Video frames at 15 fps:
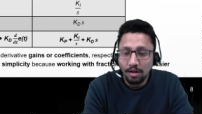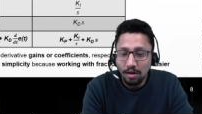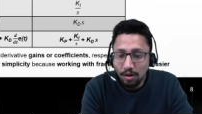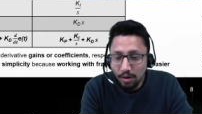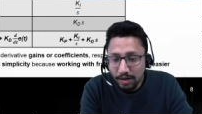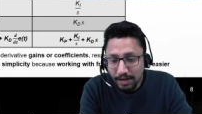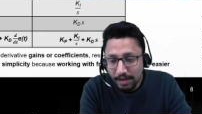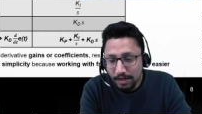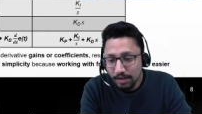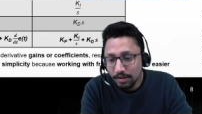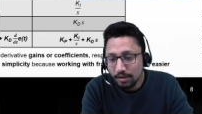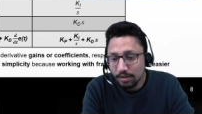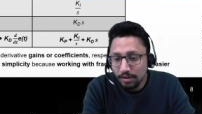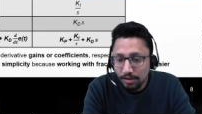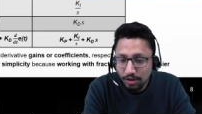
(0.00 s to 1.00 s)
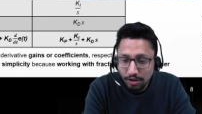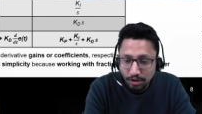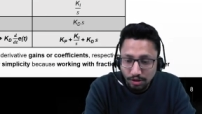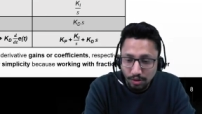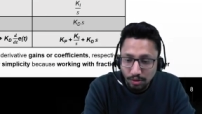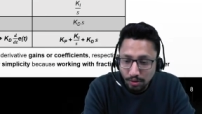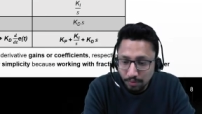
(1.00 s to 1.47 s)
Okay,
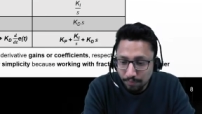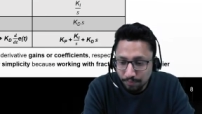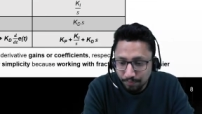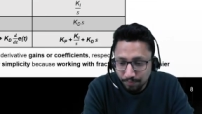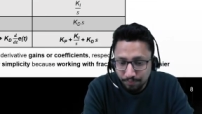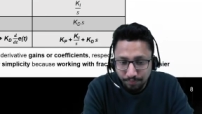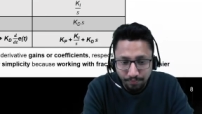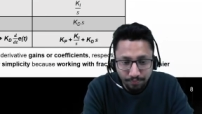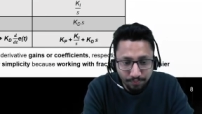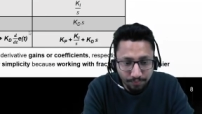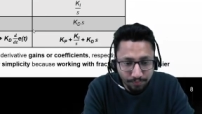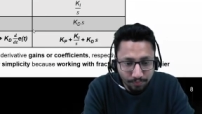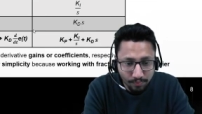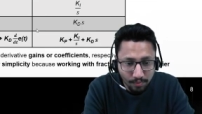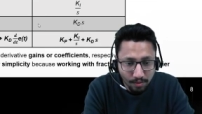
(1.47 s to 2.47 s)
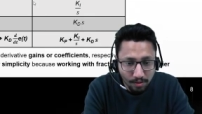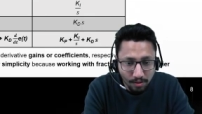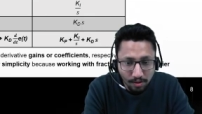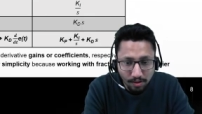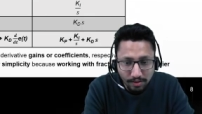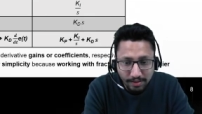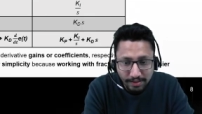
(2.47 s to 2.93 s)
so
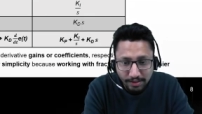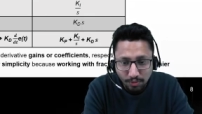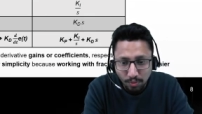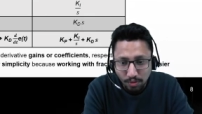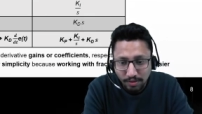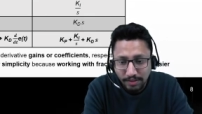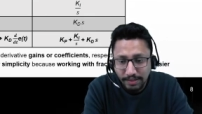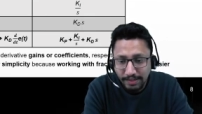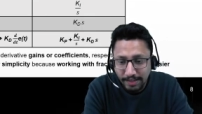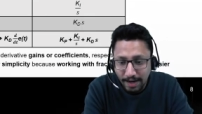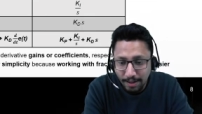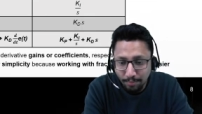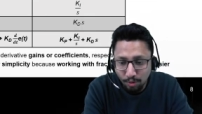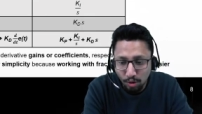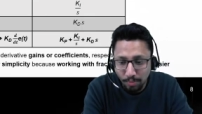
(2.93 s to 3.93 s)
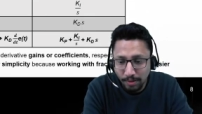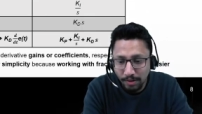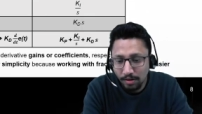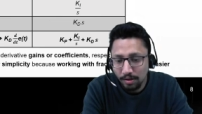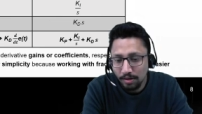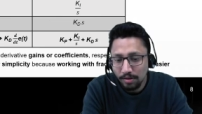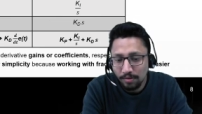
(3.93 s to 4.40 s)
this was in time domain.
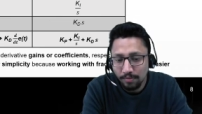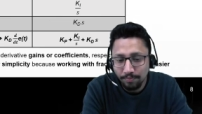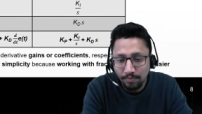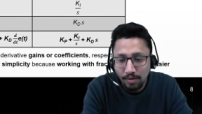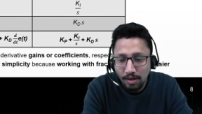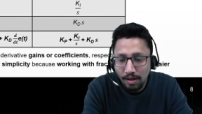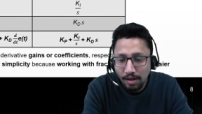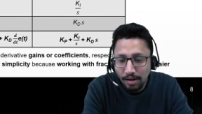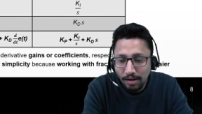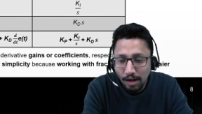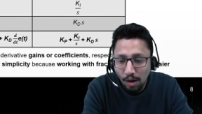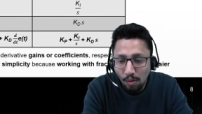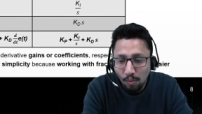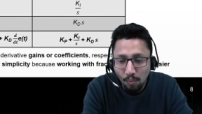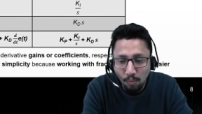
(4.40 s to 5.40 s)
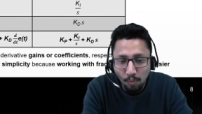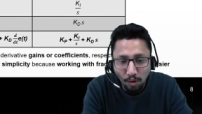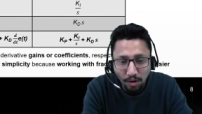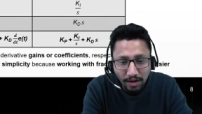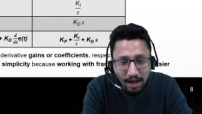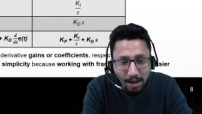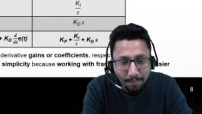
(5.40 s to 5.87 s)
Now
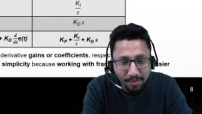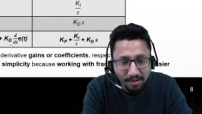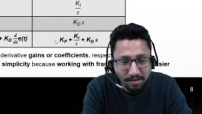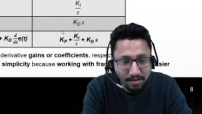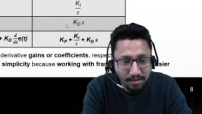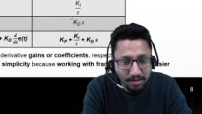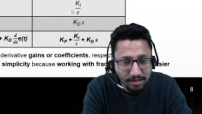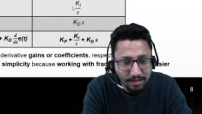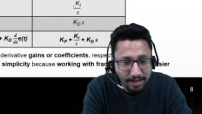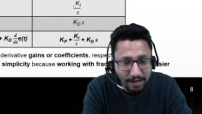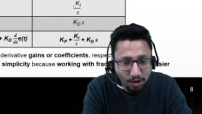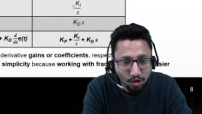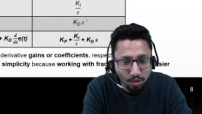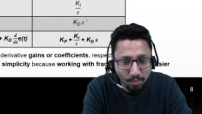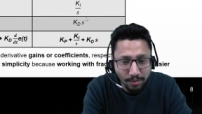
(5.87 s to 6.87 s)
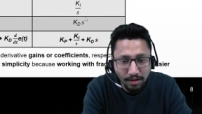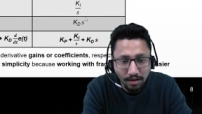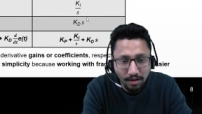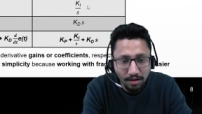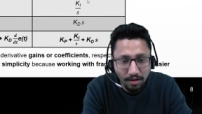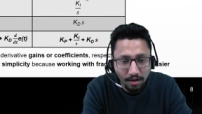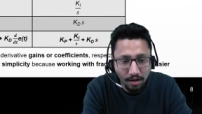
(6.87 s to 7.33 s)
what happens in state domain?
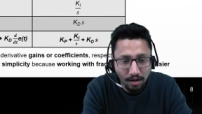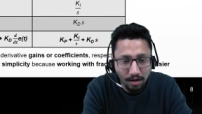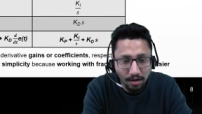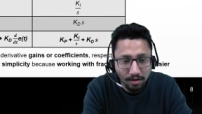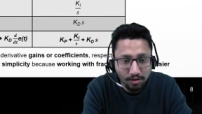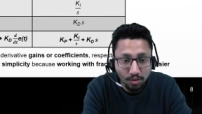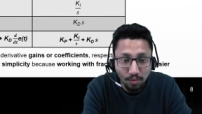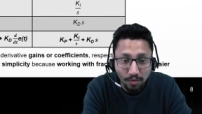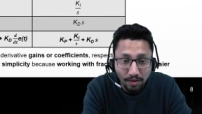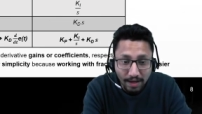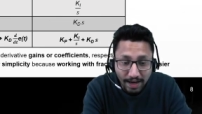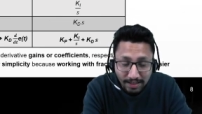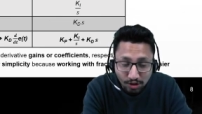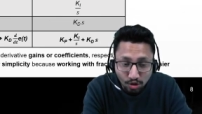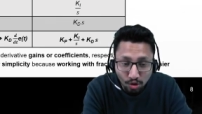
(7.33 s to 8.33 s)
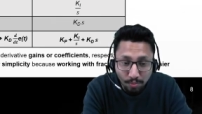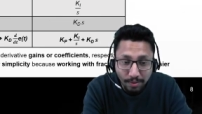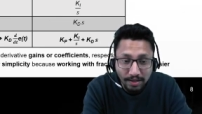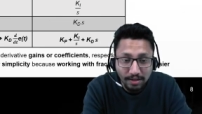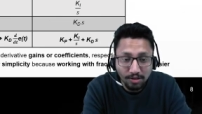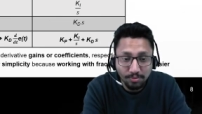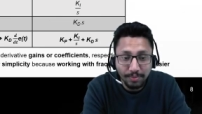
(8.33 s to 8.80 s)
Uh, so S
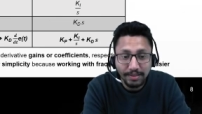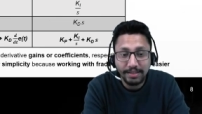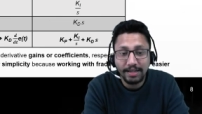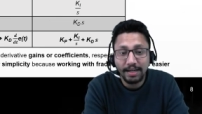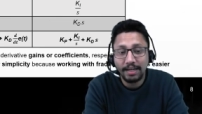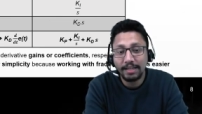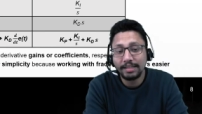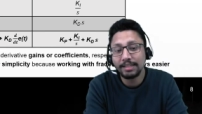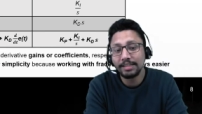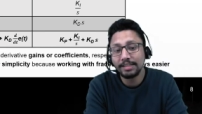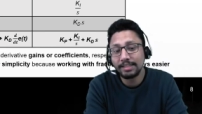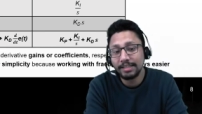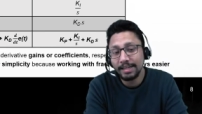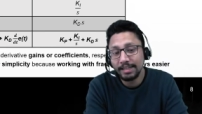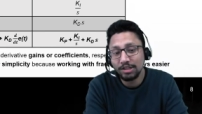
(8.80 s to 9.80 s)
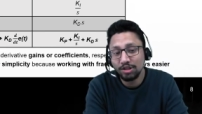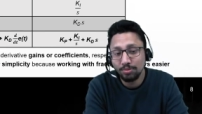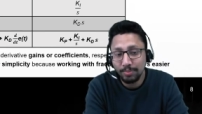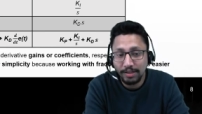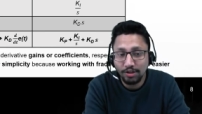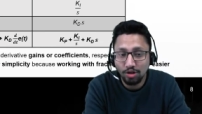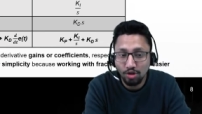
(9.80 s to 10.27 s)
domain is basically the state
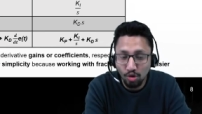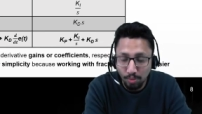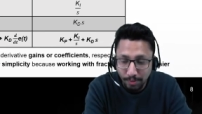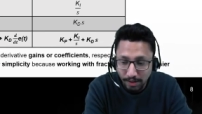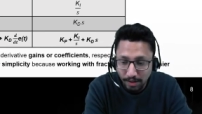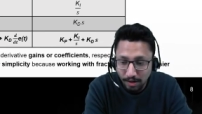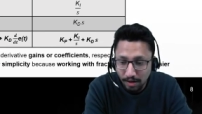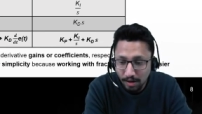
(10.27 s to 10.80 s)
space domain,